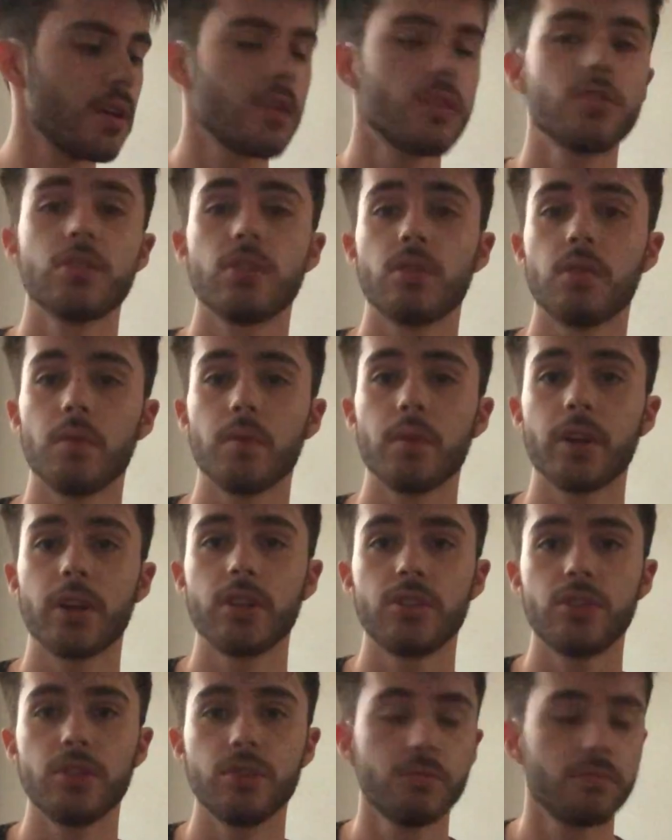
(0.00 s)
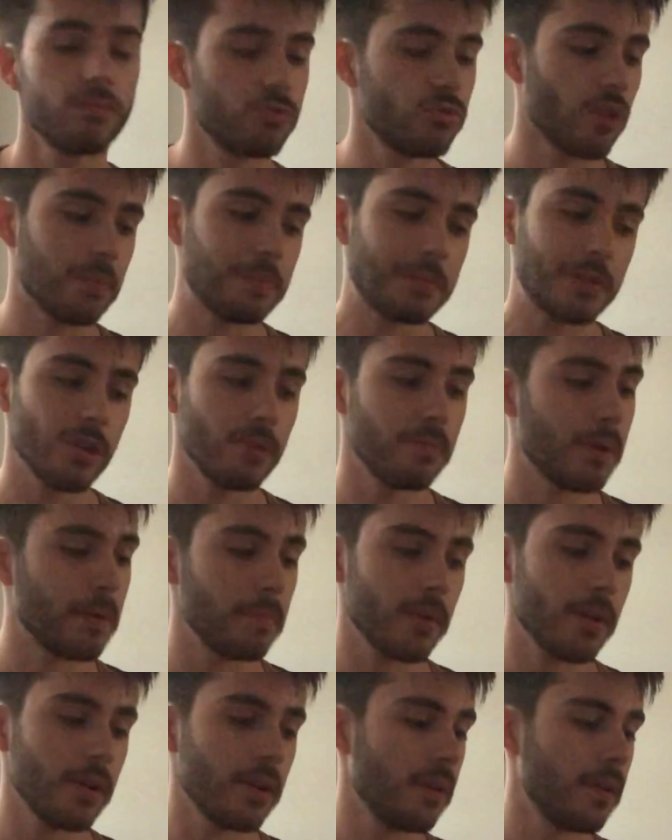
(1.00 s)
So what we're going to do, drop D,
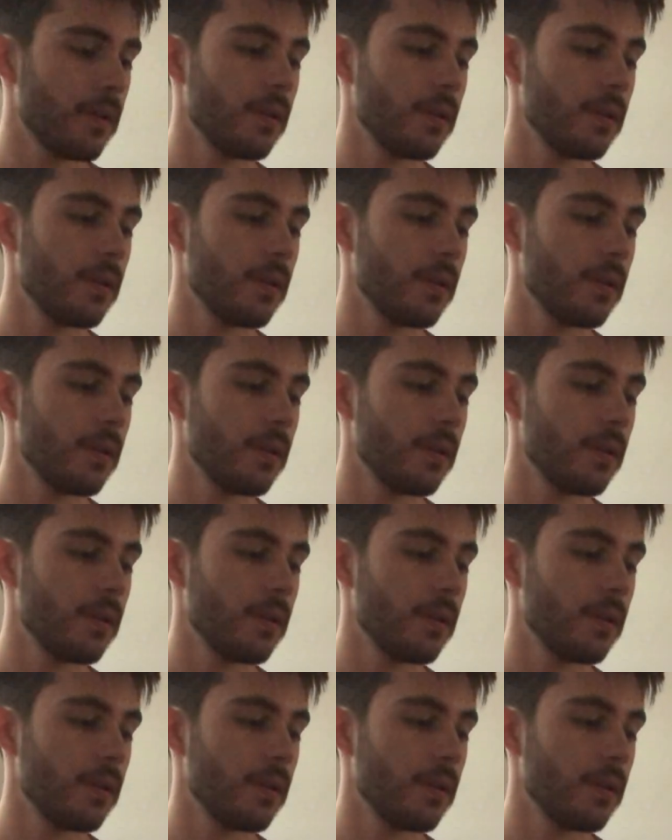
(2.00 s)
remember,